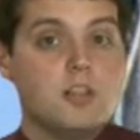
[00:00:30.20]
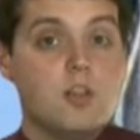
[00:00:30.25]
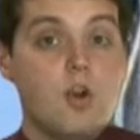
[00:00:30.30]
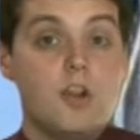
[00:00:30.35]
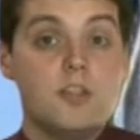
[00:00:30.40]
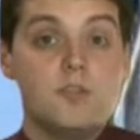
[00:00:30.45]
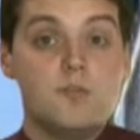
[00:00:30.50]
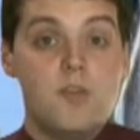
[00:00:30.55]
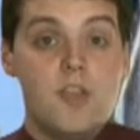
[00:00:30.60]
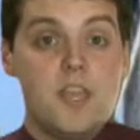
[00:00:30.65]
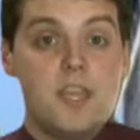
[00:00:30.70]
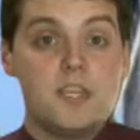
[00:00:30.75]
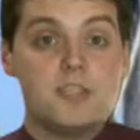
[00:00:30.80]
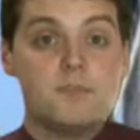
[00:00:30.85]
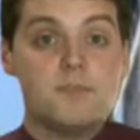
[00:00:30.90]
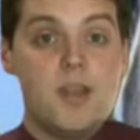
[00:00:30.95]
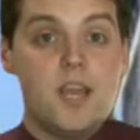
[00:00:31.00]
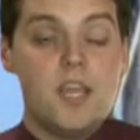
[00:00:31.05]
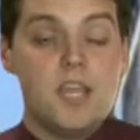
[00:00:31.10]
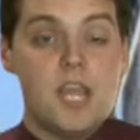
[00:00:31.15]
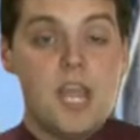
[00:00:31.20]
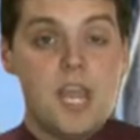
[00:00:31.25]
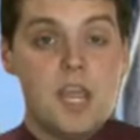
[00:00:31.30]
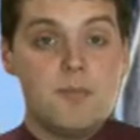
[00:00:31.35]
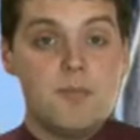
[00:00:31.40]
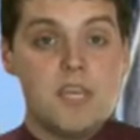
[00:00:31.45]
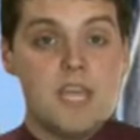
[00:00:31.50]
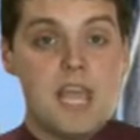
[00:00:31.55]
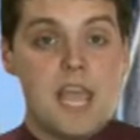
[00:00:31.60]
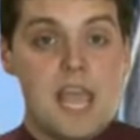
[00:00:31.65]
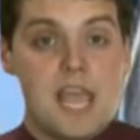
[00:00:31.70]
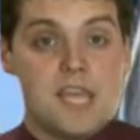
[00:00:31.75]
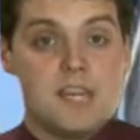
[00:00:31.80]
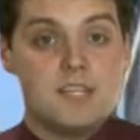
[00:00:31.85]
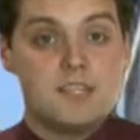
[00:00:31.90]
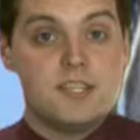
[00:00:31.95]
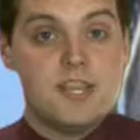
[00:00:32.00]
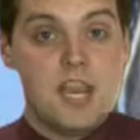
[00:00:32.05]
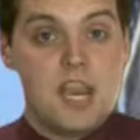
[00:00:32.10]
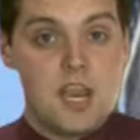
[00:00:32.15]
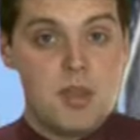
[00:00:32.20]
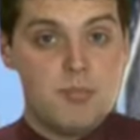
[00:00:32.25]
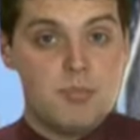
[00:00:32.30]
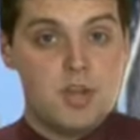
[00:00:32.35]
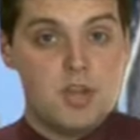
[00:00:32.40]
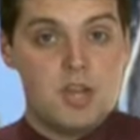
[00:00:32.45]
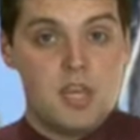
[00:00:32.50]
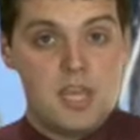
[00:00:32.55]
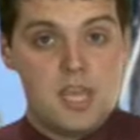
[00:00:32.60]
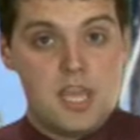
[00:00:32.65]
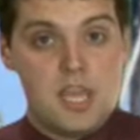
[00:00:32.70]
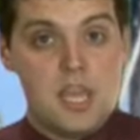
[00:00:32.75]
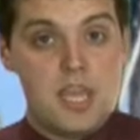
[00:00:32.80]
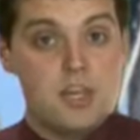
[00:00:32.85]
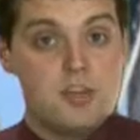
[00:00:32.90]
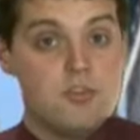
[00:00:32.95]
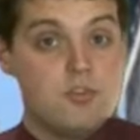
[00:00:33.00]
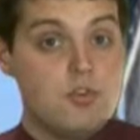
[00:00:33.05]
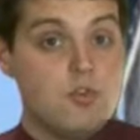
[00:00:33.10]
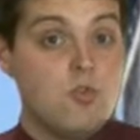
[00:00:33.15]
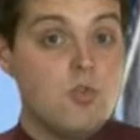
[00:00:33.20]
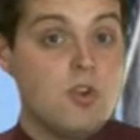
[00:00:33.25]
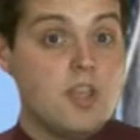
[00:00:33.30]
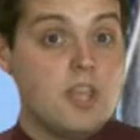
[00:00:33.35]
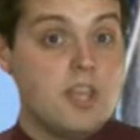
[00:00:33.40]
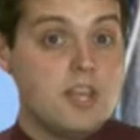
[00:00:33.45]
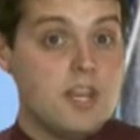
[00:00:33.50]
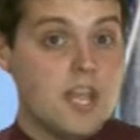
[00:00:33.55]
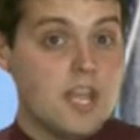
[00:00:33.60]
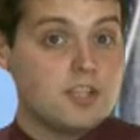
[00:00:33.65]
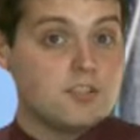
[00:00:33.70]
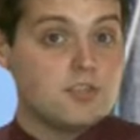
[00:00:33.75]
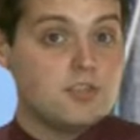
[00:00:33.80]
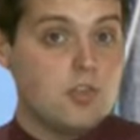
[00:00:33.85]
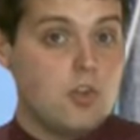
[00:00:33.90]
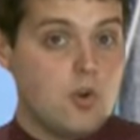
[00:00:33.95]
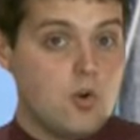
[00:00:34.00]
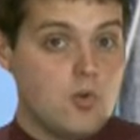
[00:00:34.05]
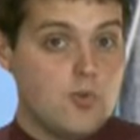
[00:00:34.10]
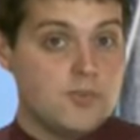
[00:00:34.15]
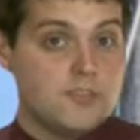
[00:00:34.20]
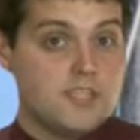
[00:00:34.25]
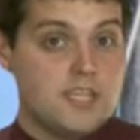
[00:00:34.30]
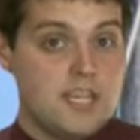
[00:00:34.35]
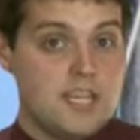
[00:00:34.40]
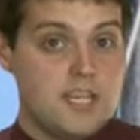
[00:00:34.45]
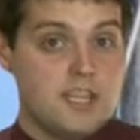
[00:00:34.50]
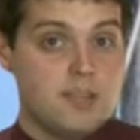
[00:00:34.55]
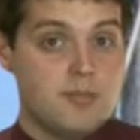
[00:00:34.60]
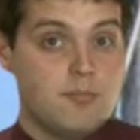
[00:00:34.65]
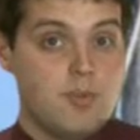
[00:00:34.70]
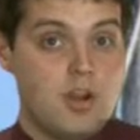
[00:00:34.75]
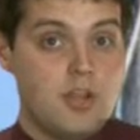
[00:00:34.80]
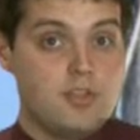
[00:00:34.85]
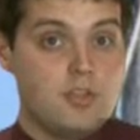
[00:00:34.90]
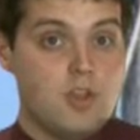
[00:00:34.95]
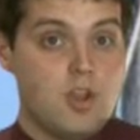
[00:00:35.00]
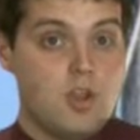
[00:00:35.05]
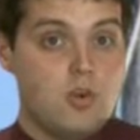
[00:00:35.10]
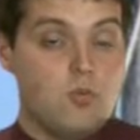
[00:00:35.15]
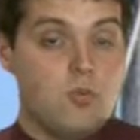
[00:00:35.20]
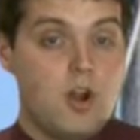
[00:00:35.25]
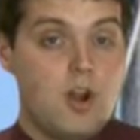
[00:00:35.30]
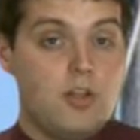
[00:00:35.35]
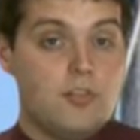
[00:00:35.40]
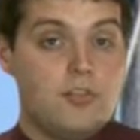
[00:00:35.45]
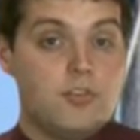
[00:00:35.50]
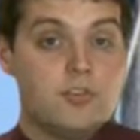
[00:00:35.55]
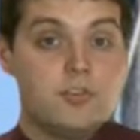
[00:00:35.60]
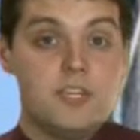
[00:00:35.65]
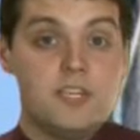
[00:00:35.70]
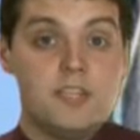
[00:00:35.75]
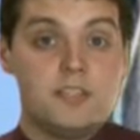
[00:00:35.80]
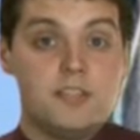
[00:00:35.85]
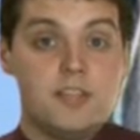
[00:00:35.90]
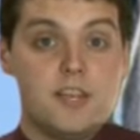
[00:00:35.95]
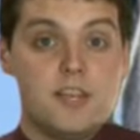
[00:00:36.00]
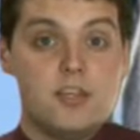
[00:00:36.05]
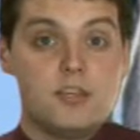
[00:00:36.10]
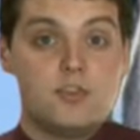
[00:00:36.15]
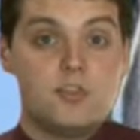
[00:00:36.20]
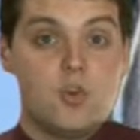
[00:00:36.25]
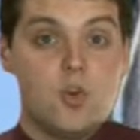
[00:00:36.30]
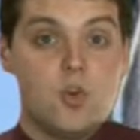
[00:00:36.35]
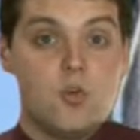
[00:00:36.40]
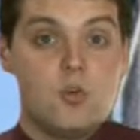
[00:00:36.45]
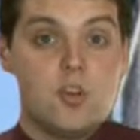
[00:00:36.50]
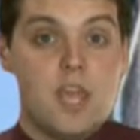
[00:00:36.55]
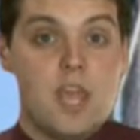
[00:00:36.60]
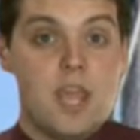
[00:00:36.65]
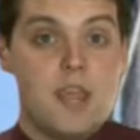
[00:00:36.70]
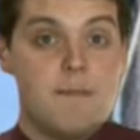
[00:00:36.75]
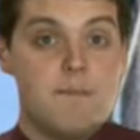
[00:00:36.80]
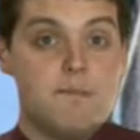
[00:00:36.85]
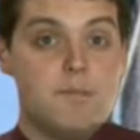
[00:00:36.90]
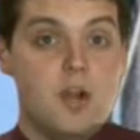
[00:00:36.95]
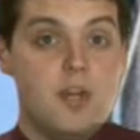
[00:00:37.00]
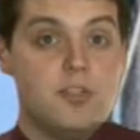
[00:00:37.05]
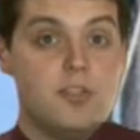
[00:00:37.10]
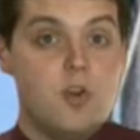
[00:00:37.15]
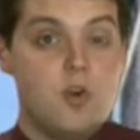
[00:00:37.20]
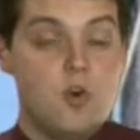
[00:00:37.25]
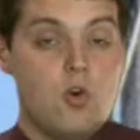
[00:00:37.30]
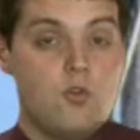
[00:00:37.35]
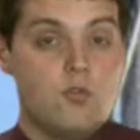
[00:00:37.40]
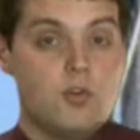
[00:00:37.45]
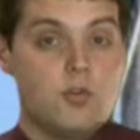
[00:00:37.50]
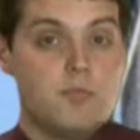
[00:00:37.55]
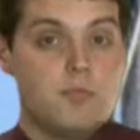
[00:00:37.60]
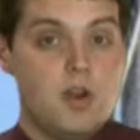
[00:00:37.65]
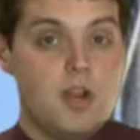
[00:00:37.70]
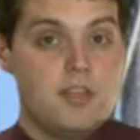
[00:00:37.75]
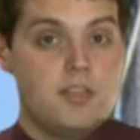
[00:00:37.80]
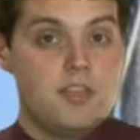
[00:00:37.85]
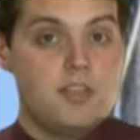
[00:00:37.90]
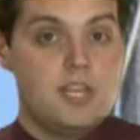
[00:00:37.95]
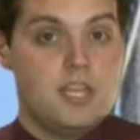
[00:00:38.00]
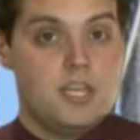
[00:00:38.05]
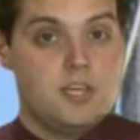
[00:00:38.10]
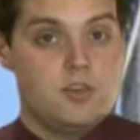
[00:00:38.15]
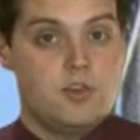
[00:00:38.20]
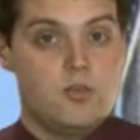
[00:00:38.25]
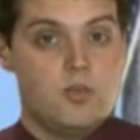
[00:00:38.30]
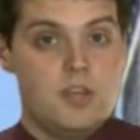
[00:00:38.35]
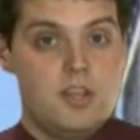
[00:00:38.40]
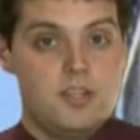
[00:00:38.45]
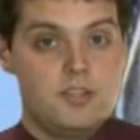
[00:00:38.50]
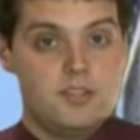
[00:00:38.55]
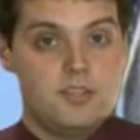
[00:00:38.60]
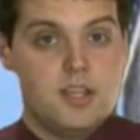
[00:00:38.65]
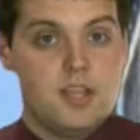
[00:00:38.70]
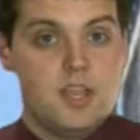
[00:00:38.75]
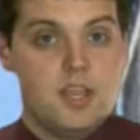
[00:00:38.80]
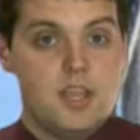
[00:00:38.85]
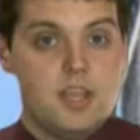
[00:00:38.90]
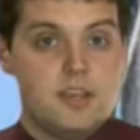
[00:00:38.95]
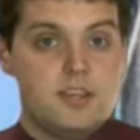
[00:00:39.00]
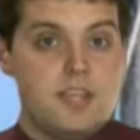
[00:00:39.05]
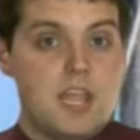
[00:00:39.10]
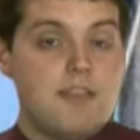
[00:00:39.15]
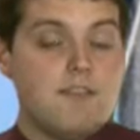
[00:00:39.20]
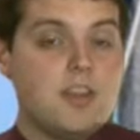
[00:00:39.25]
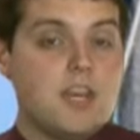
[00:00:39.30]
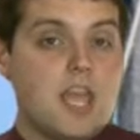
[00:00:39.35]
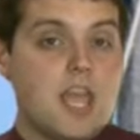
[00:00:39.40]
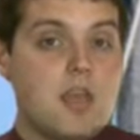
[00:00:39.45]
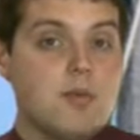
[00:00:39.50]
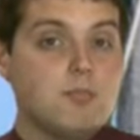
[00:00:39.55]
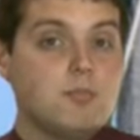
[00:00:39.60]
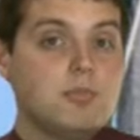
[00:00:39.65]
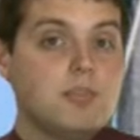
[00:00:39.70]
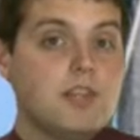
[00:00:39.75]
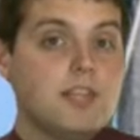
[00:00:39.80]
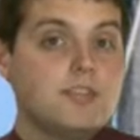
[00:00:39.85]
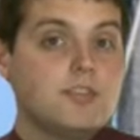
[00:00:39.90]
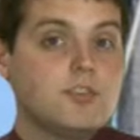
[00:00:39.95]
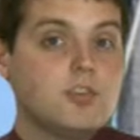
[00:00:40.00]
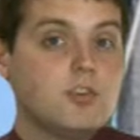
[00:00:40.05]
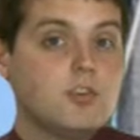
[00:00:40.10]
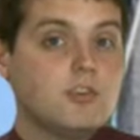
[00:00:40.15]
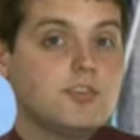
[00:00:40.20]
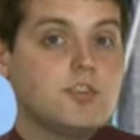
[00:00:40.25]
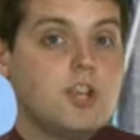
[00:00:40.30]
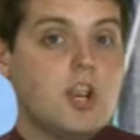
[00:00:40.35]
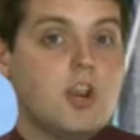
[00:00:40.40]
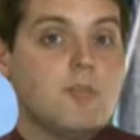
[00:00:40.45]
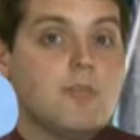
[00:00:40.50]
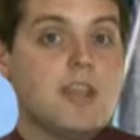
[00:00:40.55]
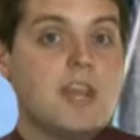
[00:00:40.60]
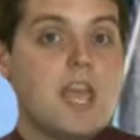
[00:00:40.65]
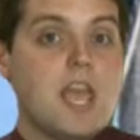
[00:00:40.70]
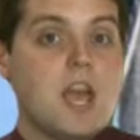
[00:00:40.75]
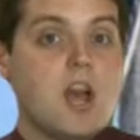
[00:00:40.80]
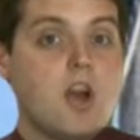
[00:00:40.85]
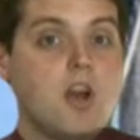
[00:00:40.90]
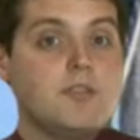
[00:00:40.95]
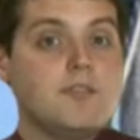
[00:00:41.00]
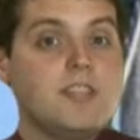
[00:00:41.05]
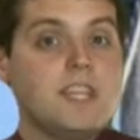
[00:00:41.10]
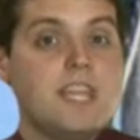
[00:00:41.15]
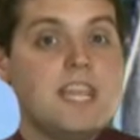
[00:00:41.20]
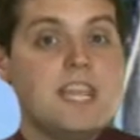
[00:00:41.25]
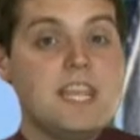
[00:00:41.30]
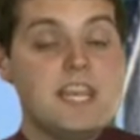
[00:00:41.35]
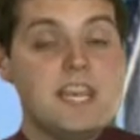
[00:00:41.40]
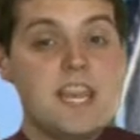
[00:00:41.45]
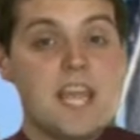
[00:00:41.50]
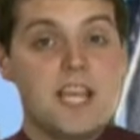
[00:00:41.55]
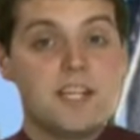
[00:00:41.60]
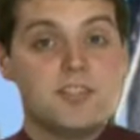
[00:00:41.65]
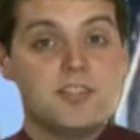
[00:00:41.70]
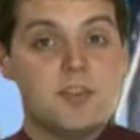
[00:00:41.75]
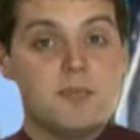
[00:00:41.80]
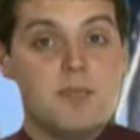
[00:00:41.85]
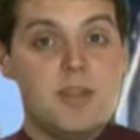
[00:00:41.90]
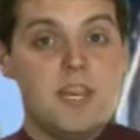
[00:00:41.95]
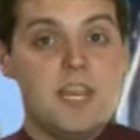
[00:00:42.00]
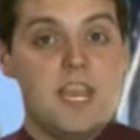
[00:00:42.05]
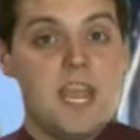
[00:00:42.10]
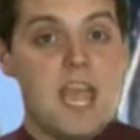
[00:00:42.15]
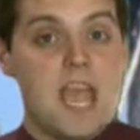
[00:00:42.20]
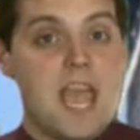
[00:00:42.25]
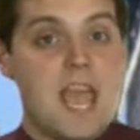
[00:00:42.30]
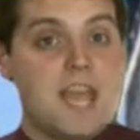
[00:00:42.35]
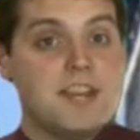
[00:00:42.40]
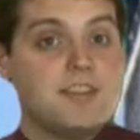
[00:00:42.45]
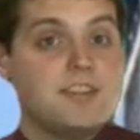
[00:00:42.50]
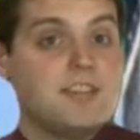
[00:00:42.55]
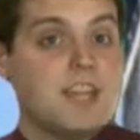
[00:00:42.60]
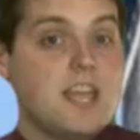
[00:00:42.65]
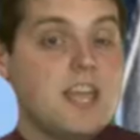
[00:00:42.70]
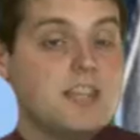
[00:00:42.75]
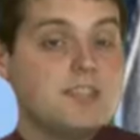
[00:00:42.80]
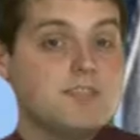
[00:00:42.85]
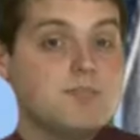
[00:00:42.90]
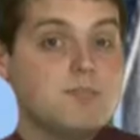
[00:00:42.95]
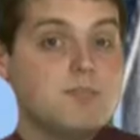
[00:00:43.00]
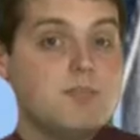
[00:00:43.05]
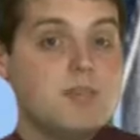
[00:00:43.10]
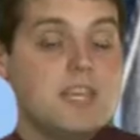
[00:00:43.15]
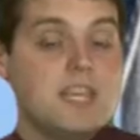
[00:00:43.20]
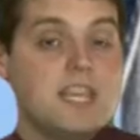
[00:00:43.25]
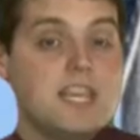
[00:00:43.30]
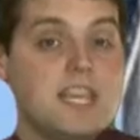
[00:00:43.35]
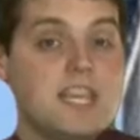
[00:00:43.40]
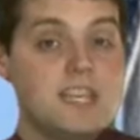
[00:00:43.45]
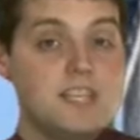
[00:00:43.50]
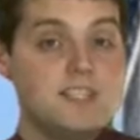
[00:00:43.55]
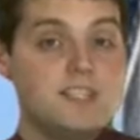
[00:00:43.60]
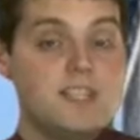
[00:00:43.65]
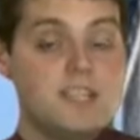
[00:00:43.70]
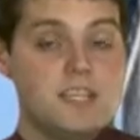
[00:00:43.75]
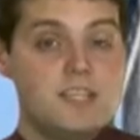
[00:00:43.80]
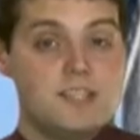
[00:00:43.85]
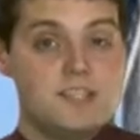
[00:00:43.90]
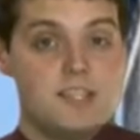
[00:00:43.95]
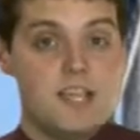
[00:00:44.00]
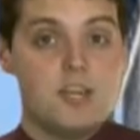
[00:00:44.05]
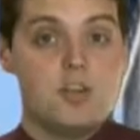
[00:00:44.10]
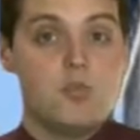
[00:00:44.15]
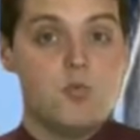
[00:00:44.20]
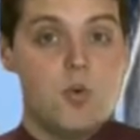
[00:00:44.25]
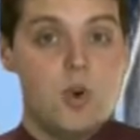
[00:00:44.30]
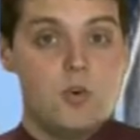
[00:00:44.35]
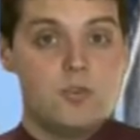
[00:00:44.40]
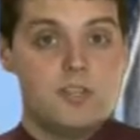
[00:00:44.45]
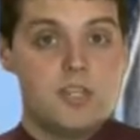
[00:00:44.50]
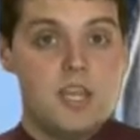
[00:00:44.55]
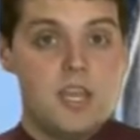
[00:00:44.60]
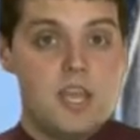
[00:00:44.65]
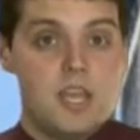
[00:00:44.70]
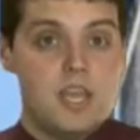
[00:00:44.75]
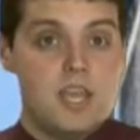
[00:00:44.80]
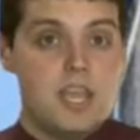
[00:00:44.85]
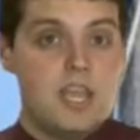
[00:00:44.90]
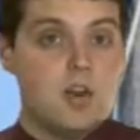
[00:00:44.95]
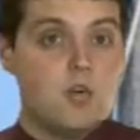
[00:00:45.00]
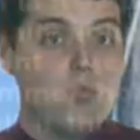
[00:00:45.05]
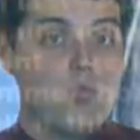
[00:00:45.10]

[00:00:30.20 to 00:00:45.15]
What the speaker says: Las Vegas, Miami, and Tampa, hit new index lows in the month, while 13 cities showed a month-over-month increase. David M. Blitzer, chairman of the index committee at S&P Indices, said, quote, "In